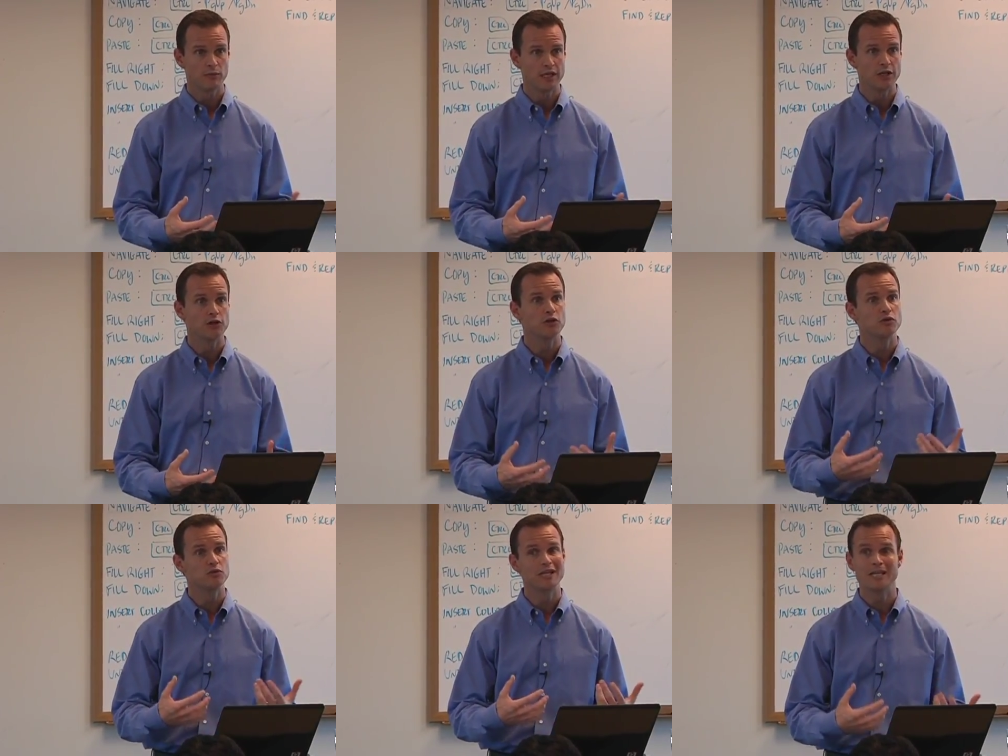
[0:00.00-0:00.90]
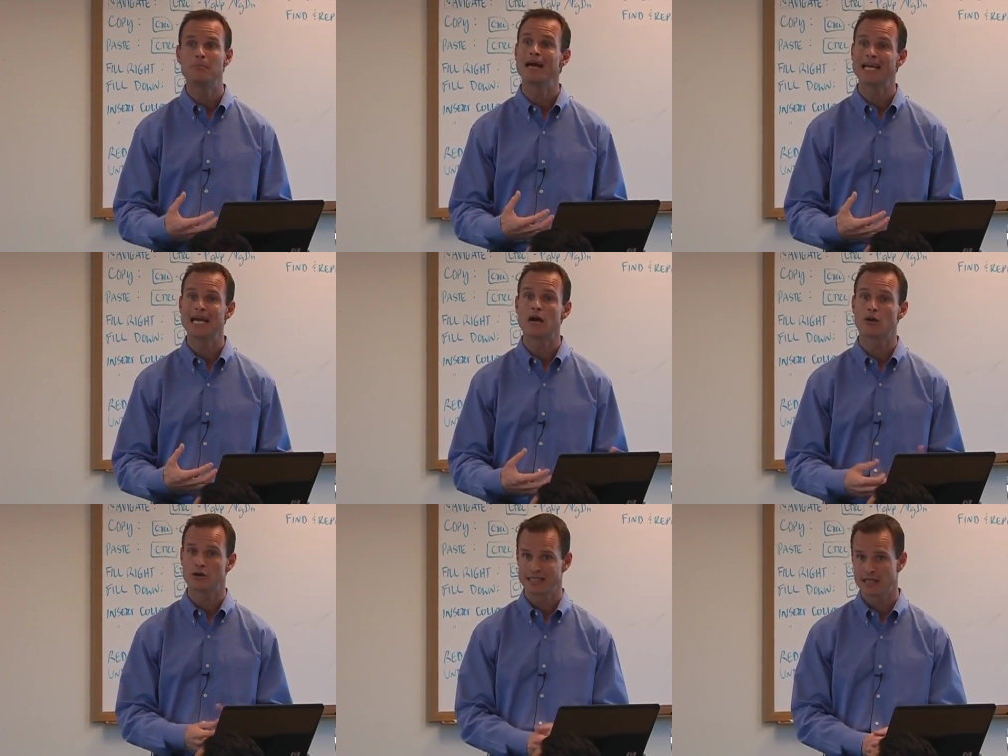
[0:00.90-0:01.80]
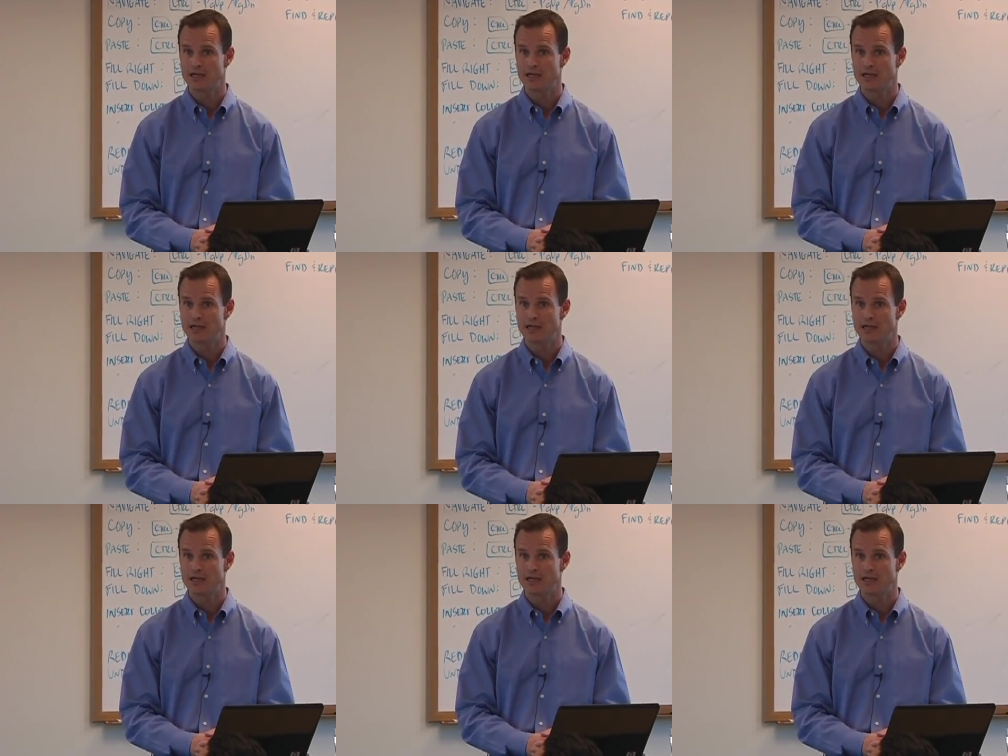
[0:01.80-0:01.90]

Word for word: we need to do is we need to pay down our,